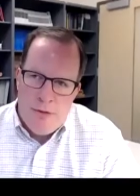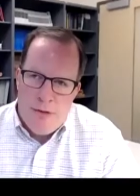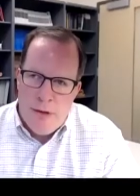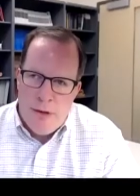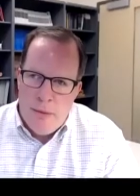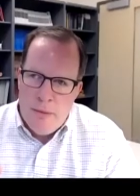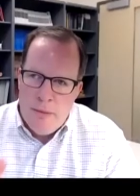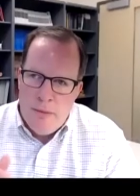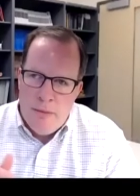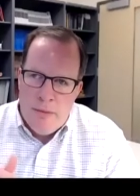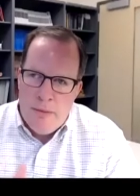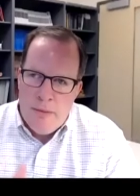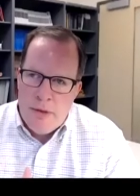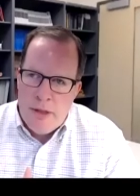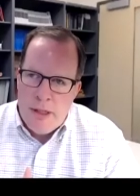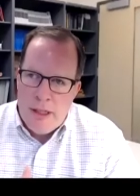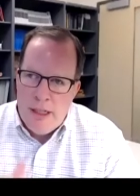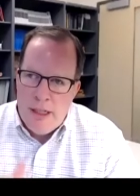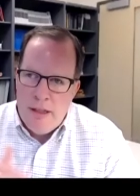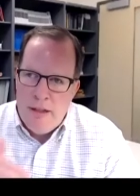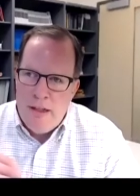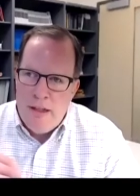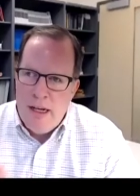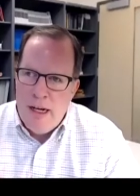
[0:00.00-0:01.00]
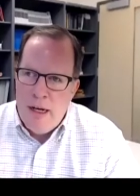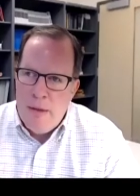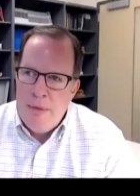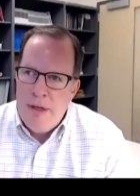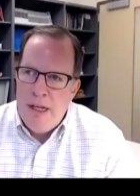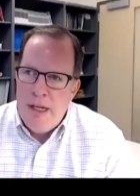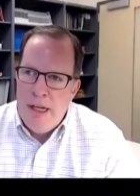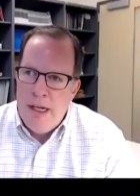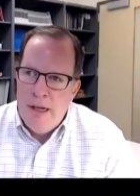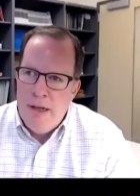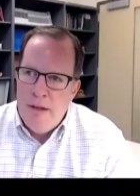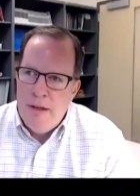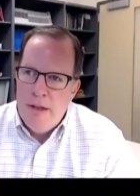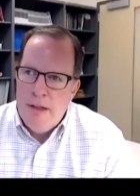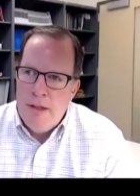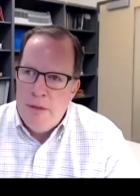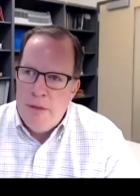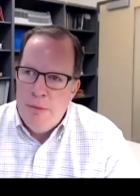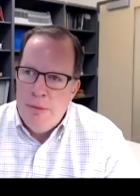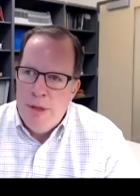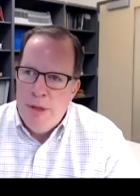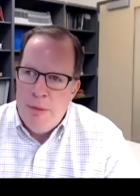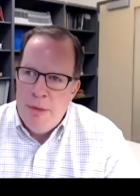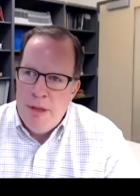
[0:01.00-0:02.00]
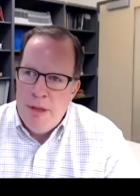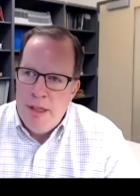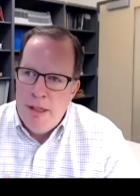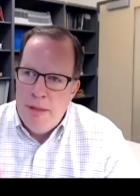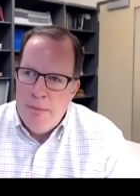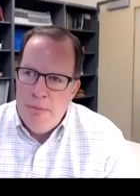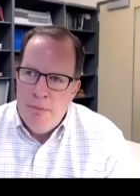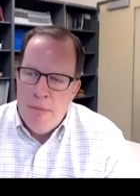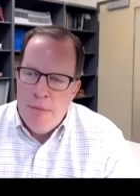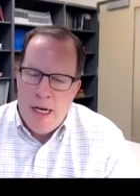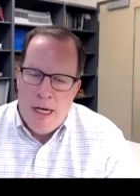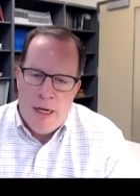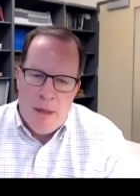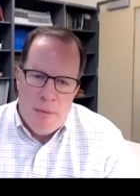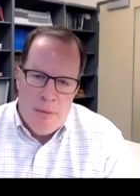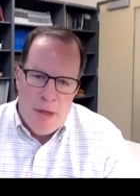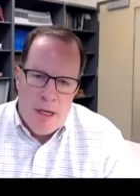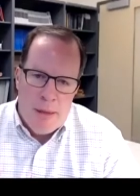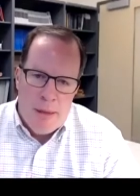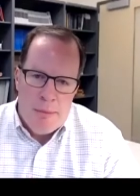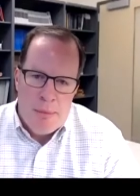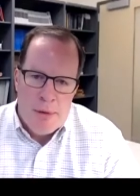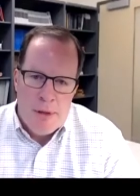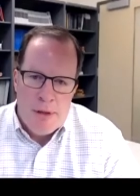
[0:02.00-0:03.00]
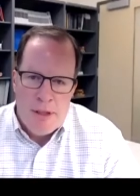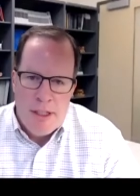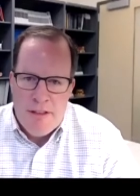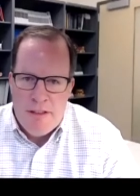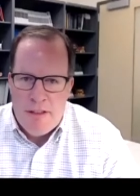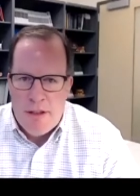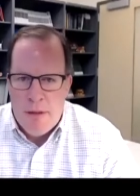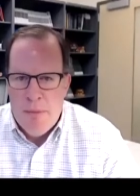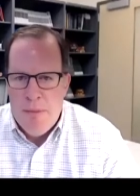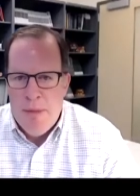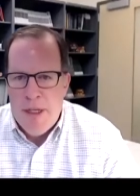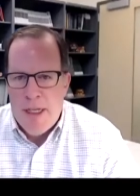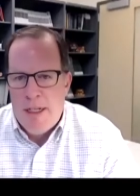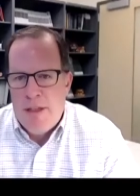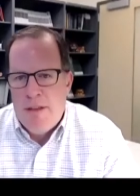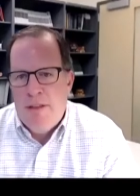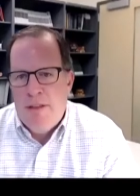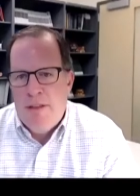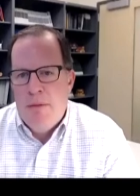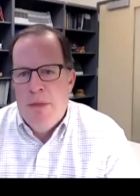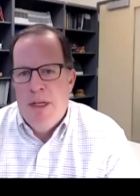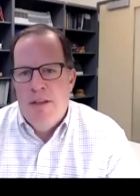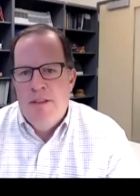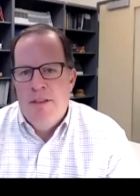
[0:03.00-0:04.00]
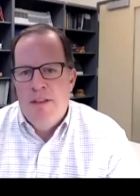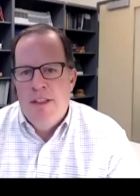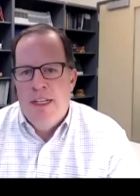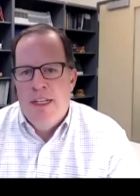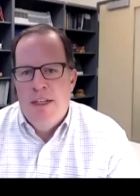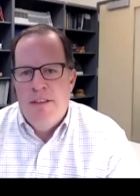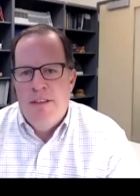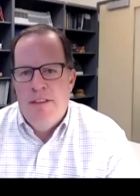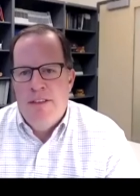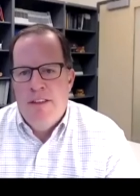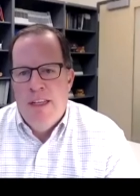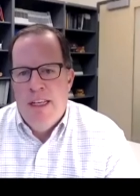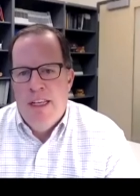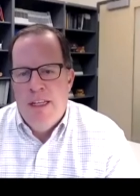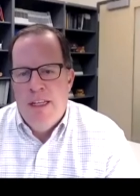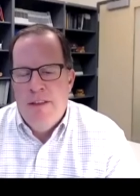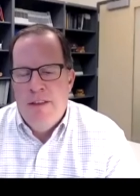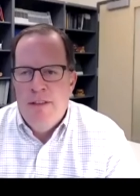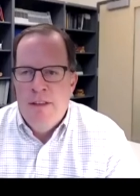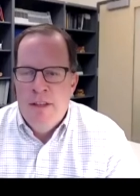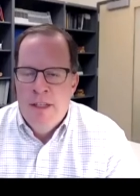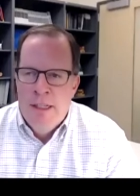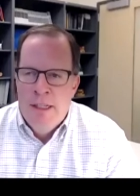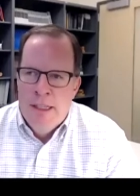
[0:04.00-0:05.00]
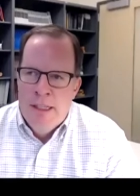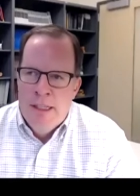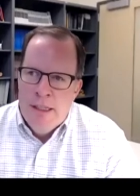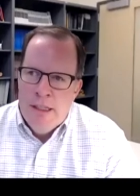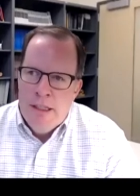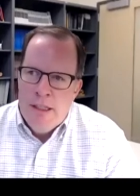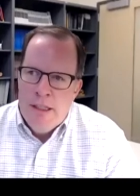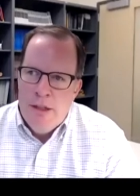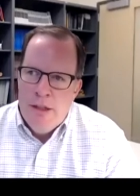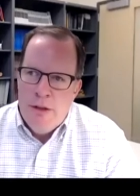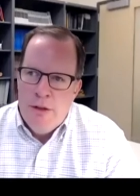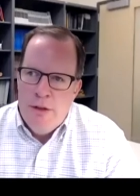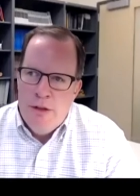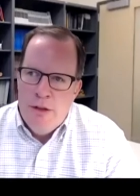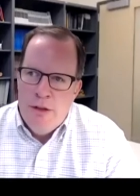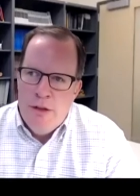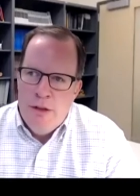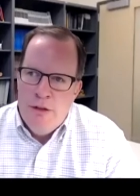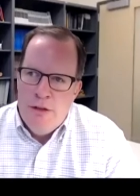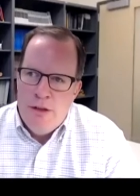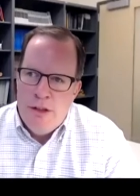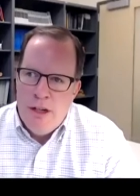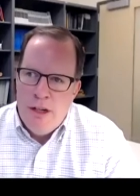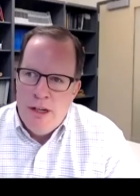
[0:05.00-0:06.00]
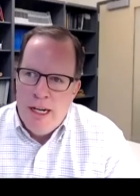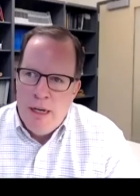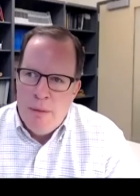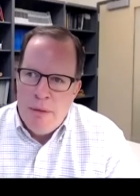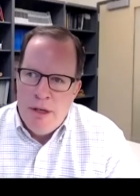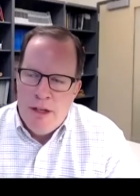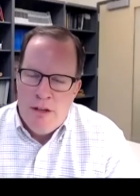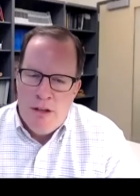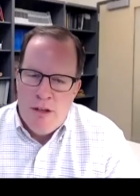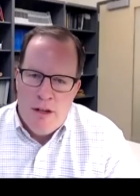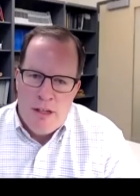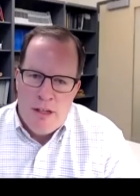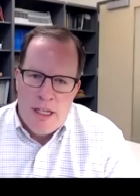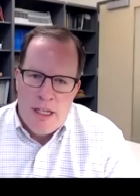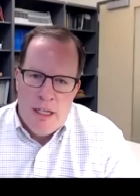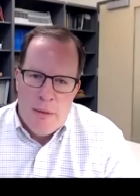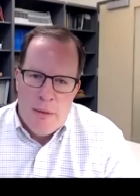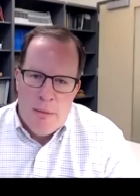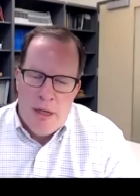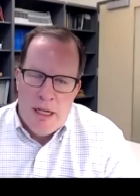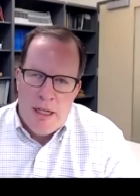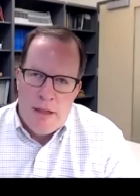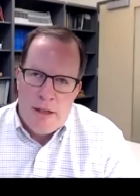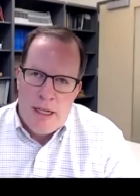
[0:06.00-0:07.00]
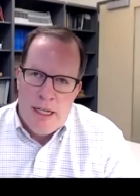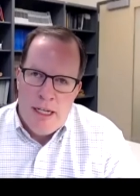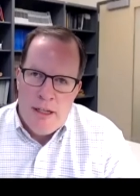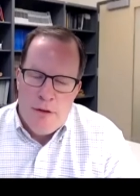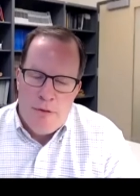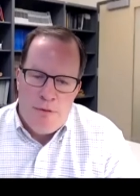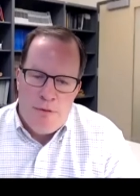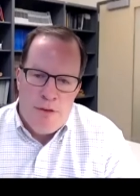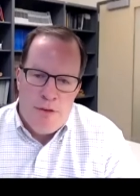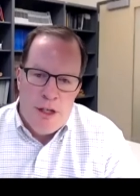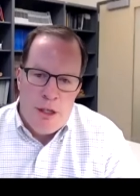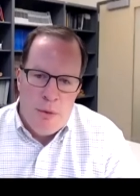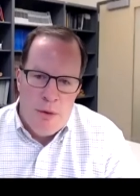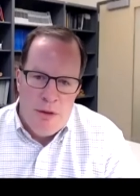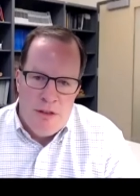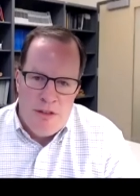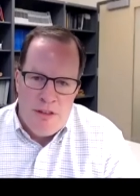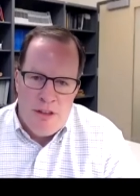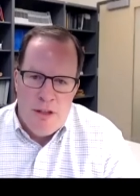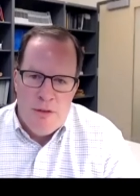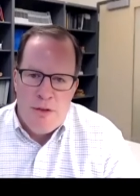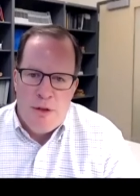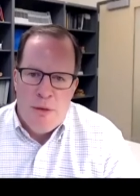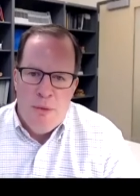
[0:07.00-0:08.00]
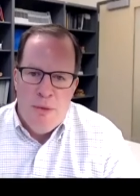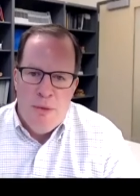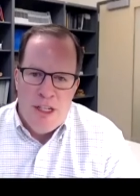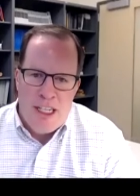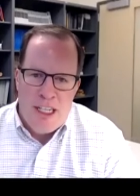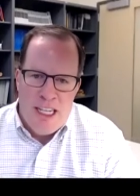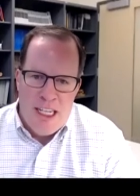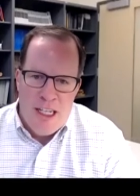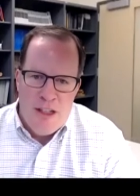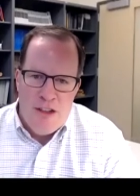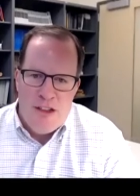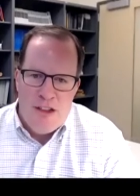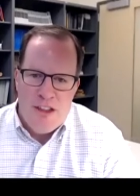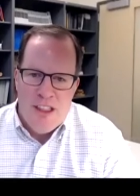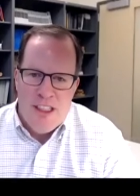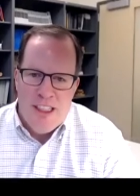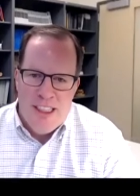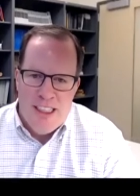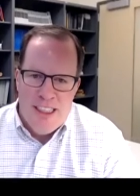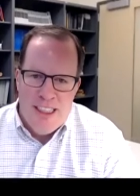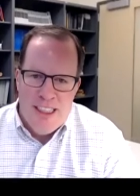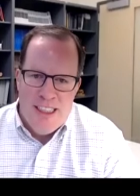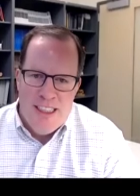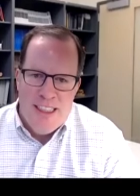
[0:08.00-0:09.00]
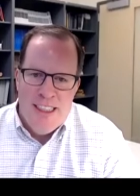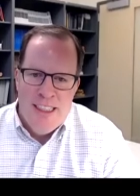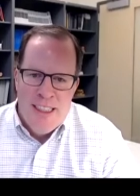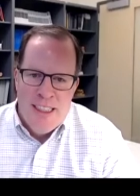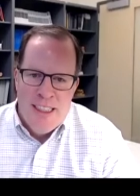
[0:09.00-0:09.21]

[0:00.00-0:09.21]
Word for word: from kind of top down to maybe bottom up, or at least the mix makes a lot of sense. You, you start out by talking about kind of the frequency of communication and